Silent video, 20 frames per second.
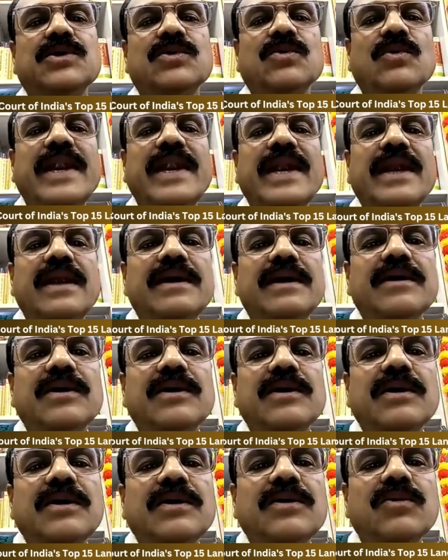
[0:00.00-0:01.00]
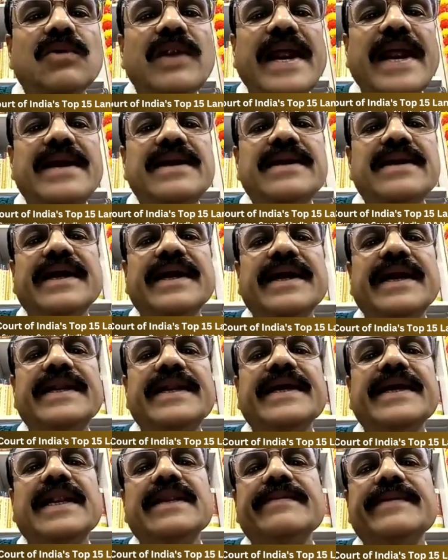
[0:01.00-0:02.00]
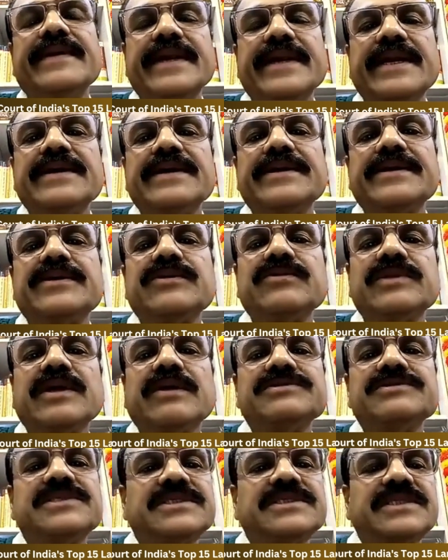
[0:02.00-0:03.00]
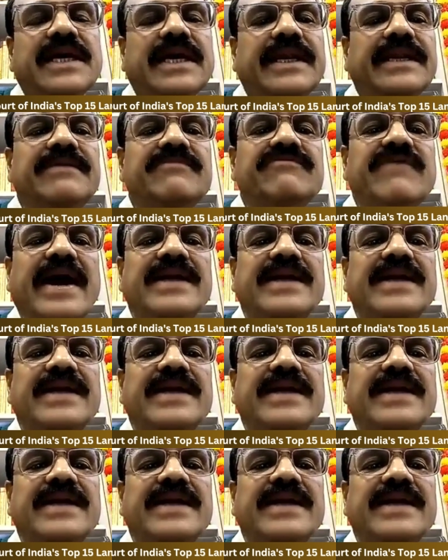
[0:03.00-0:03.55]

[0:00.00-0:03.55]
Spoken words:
Roland India Limited 2013.